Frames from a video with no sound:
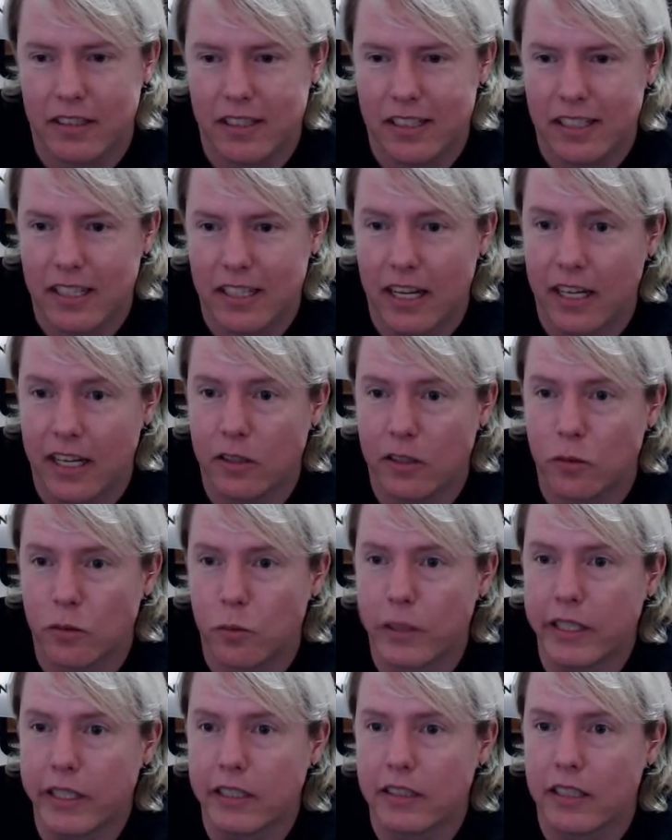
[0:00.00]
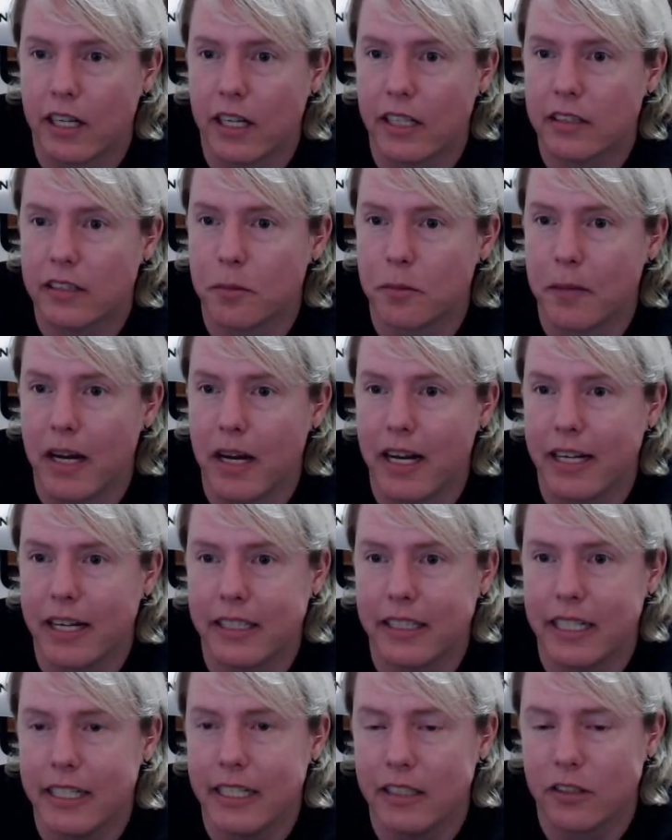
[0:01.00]
And Ria's got some
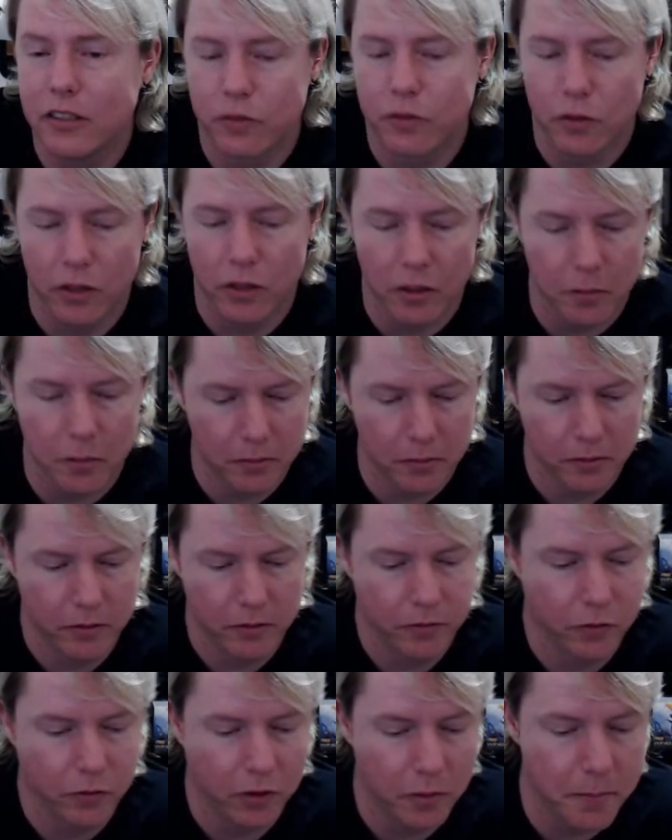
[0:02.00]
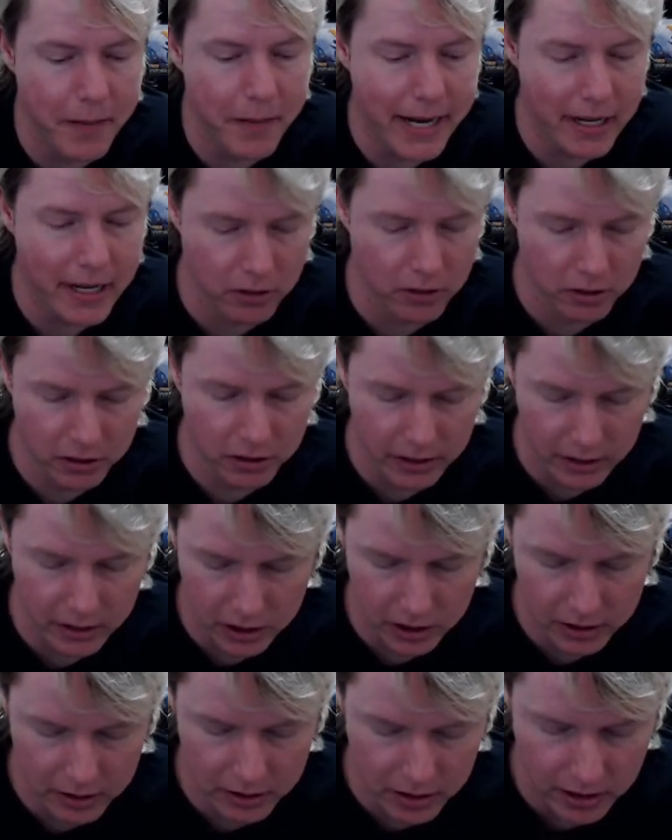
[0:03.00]
ideas for the banners that
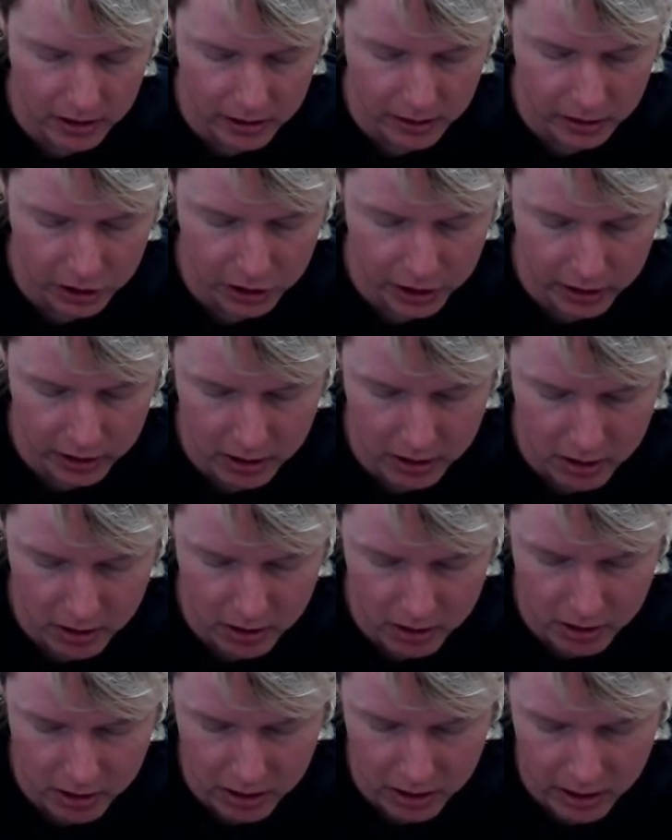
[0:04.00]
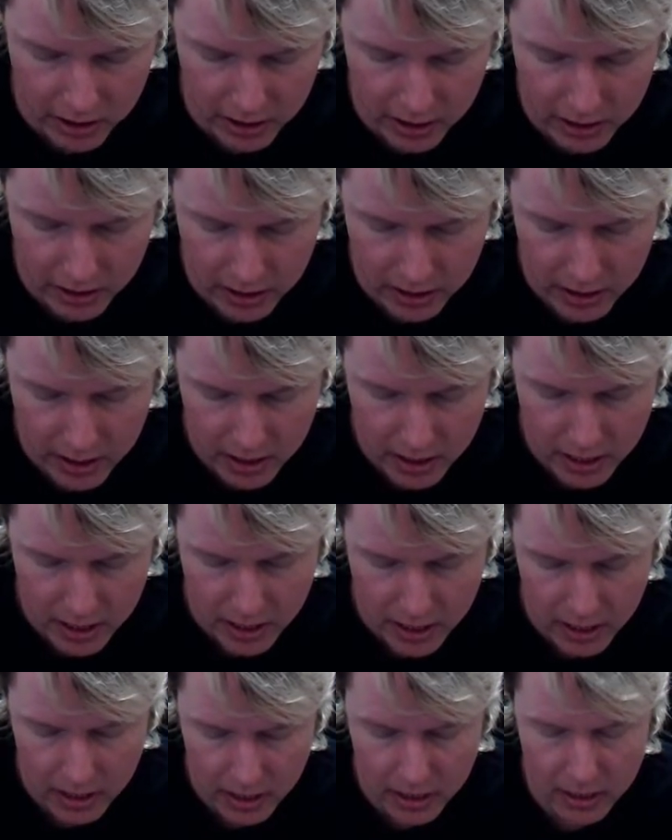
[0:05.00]
she's gonna share on
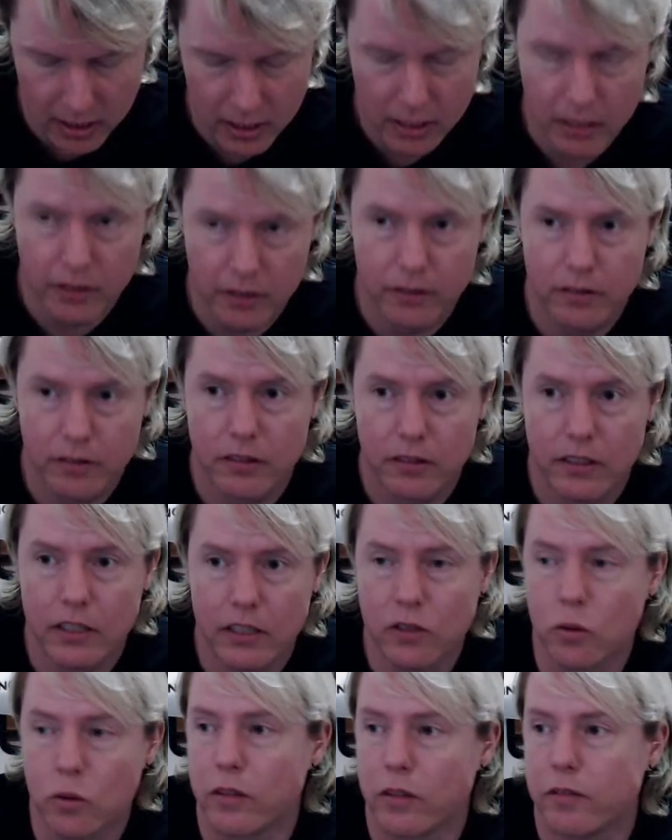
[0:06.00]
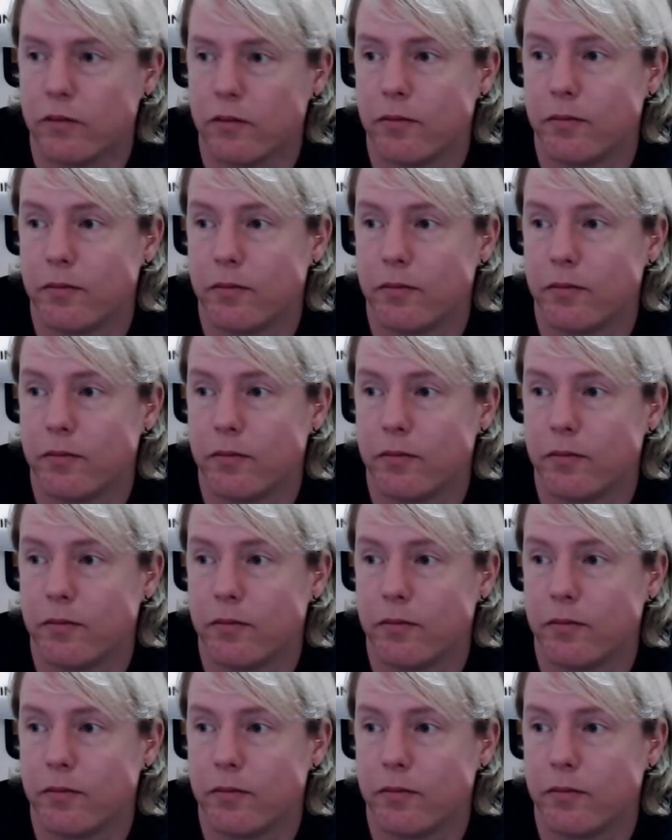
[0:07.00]
Discord.